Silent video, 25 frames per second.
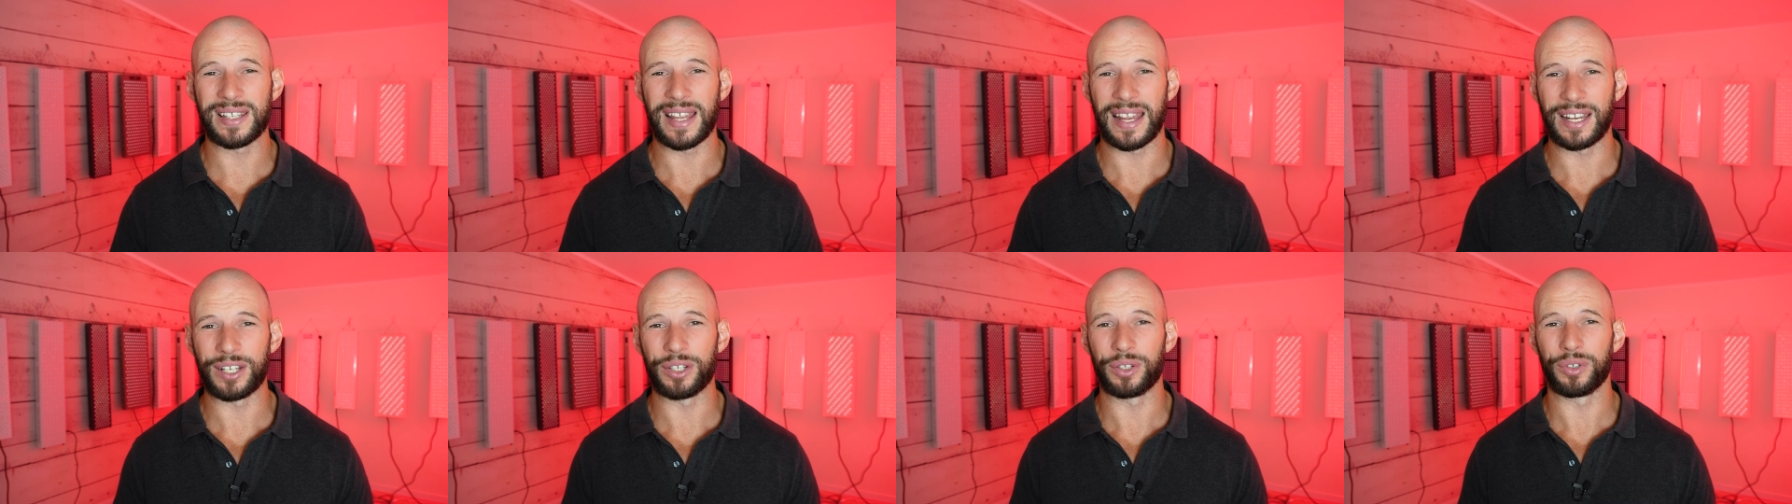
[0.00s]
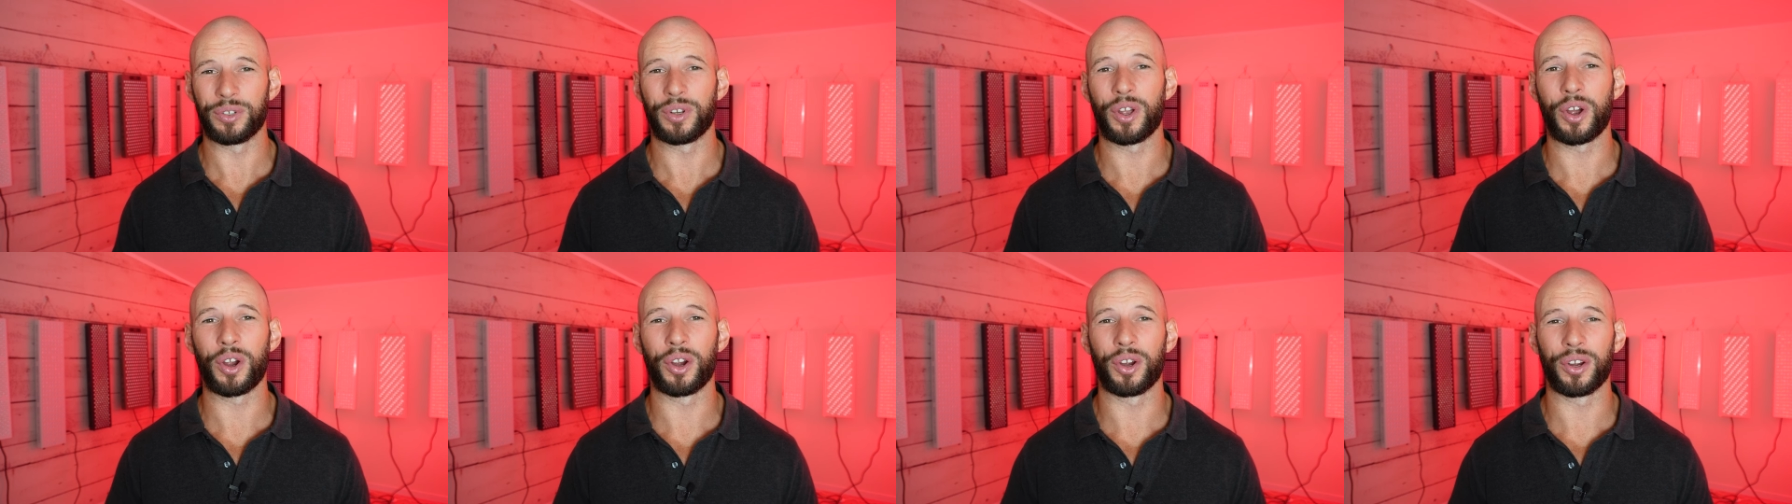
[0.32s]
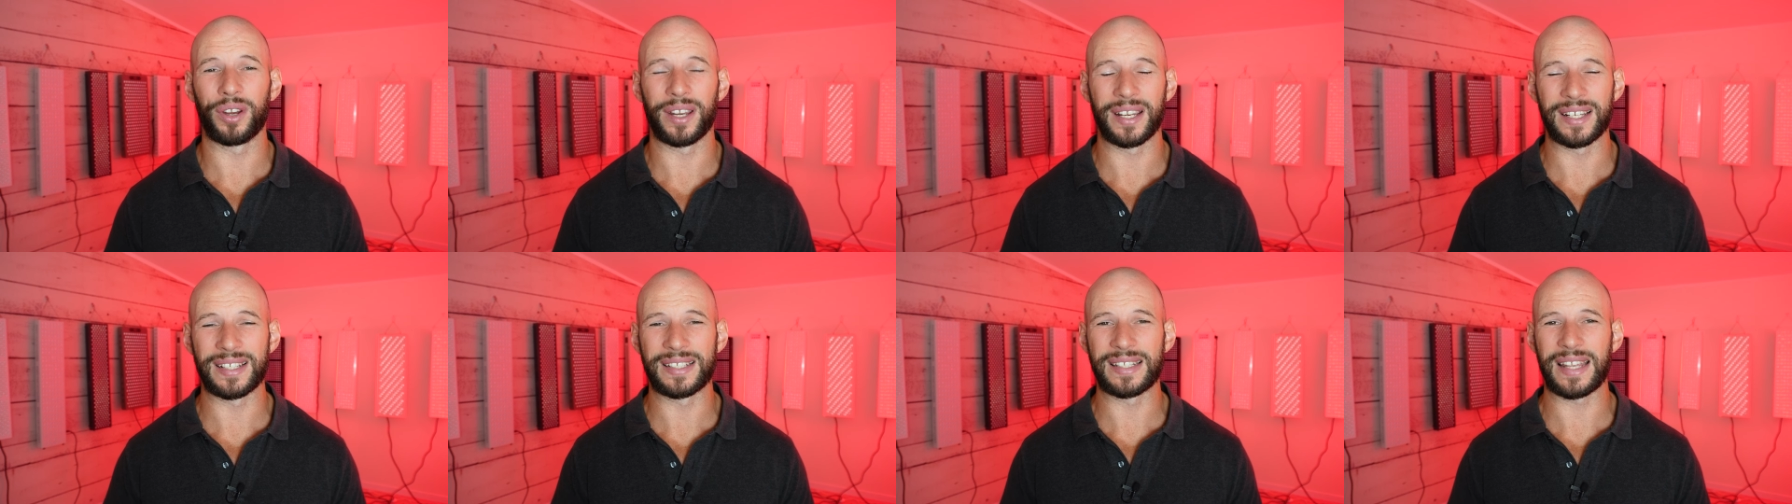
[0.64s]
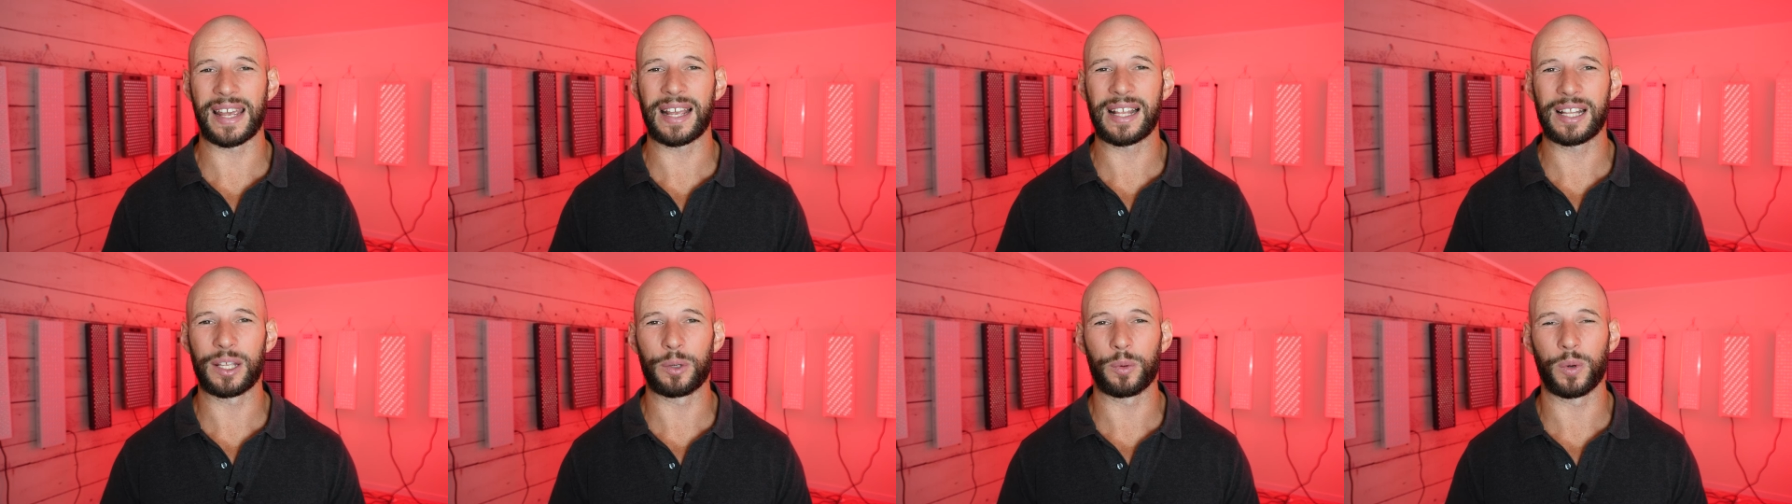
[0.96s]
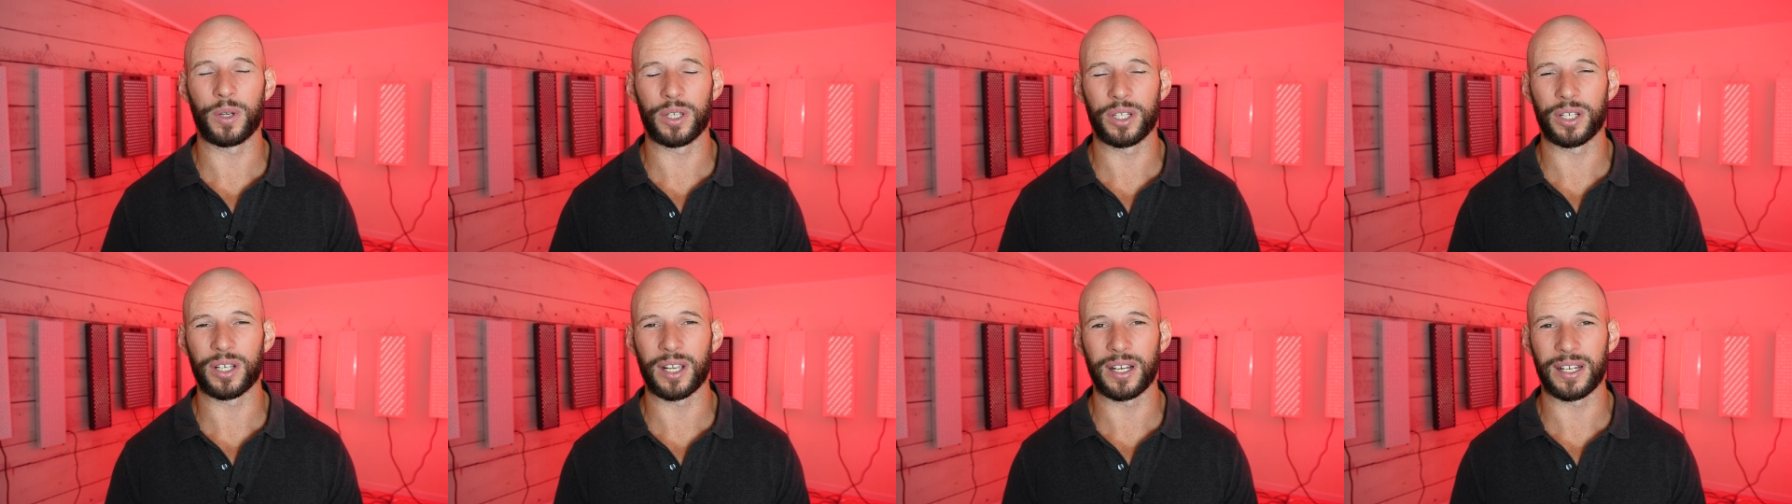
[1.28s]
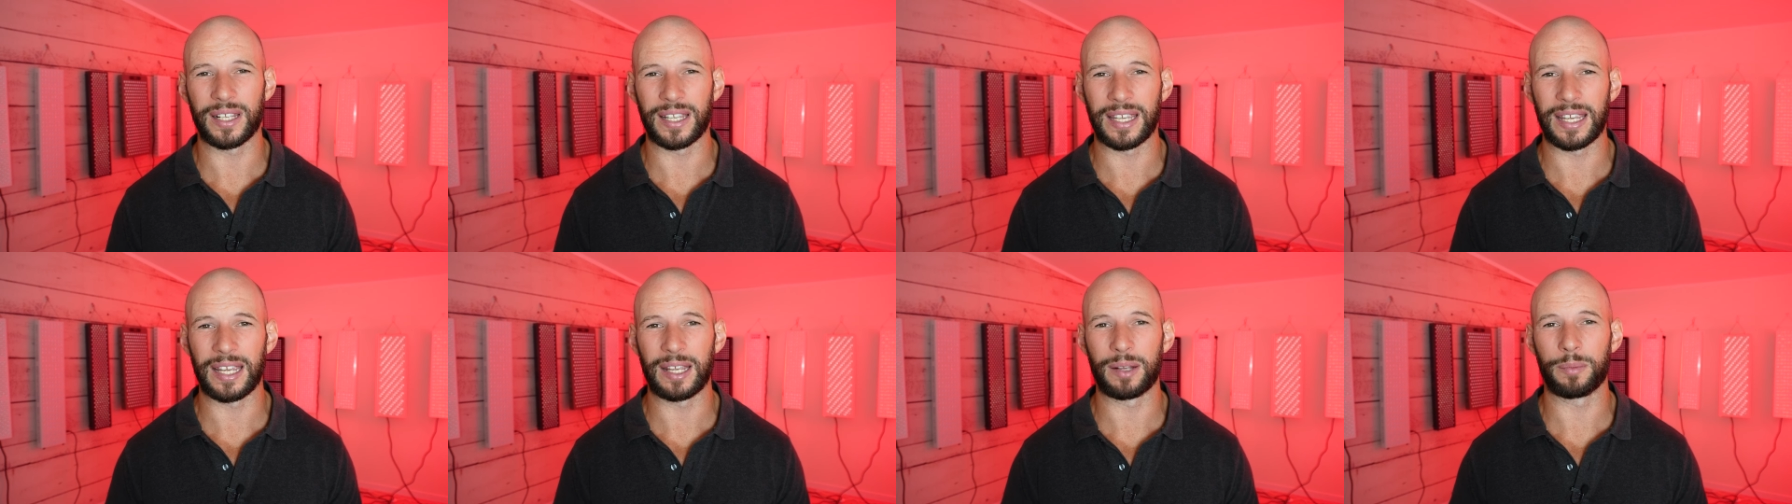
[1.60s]
and you know exactly what you're
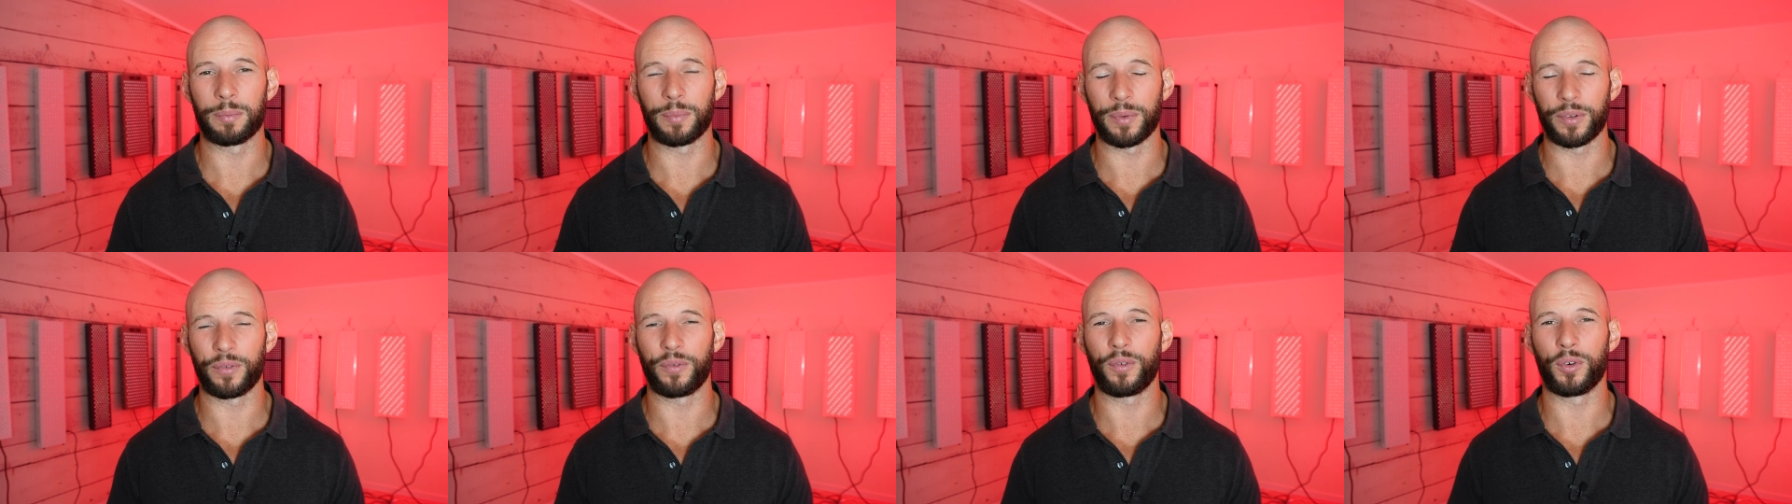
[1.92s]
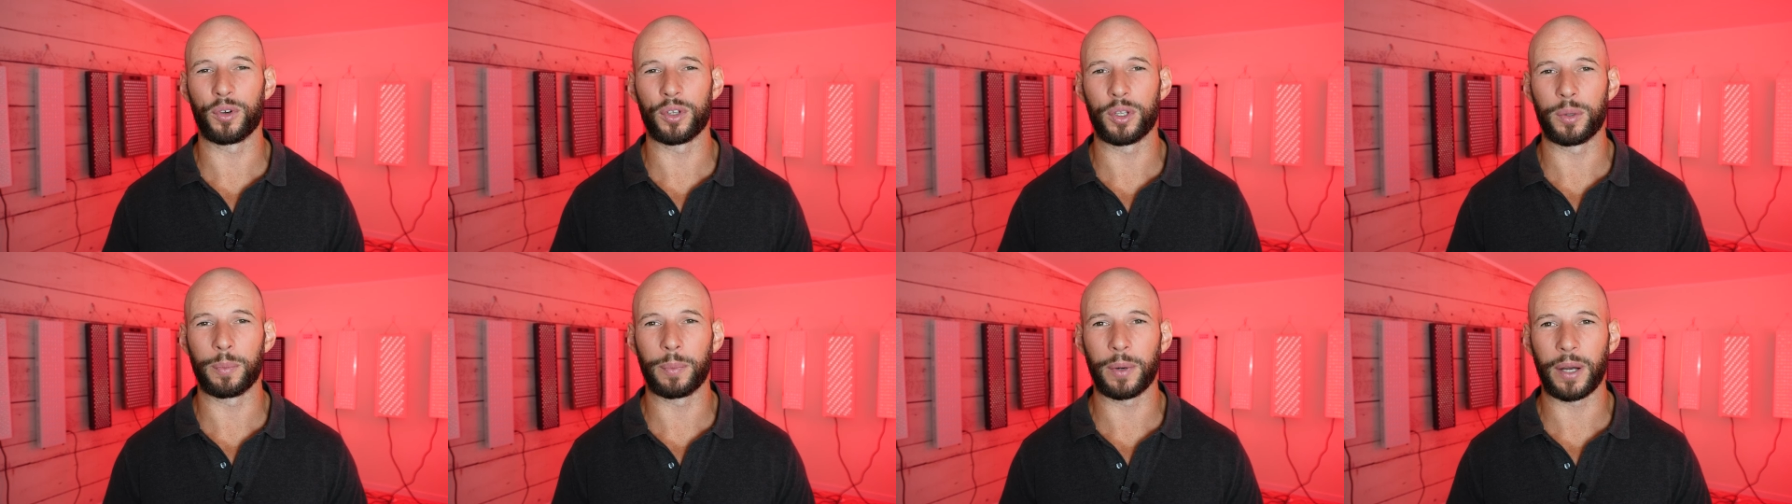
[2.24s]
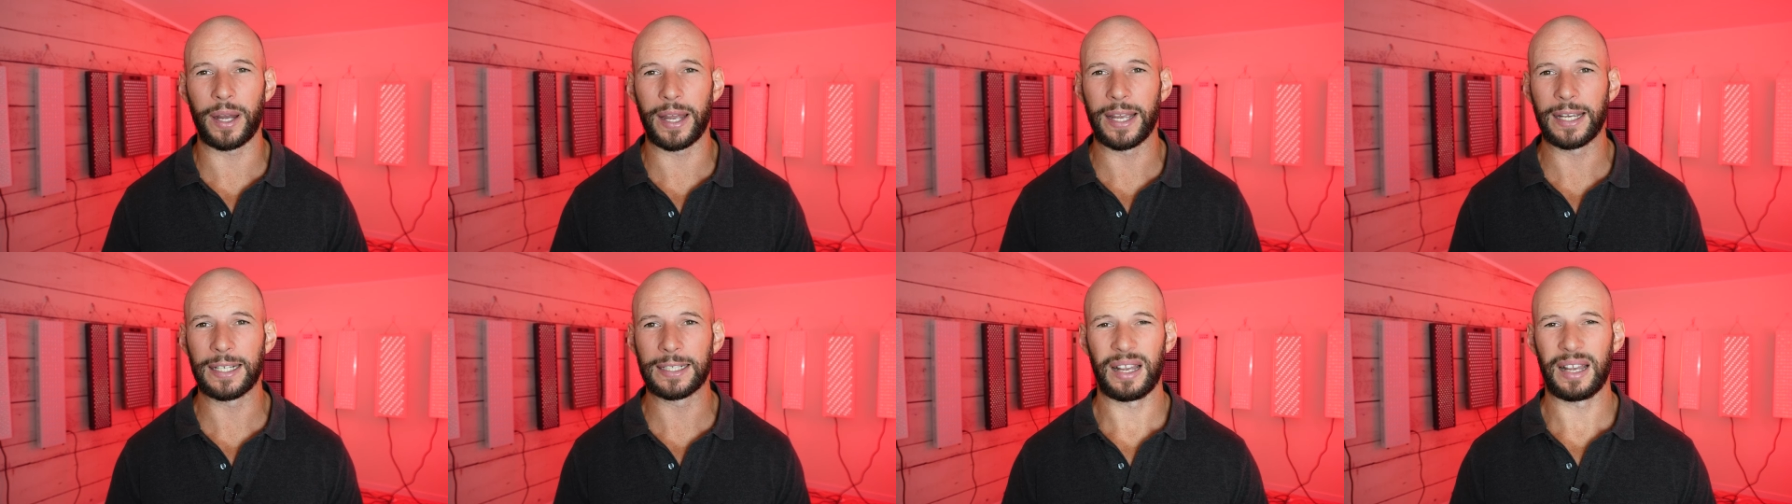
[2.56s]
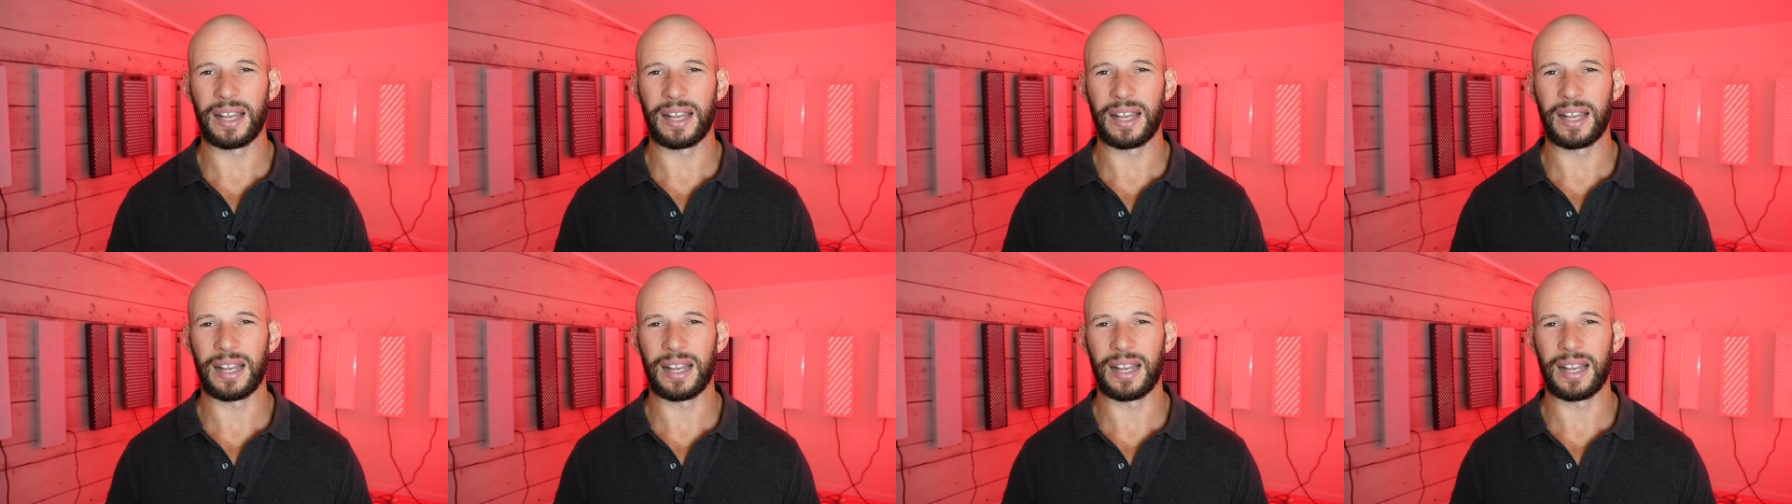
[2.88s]
gonna get before you buy.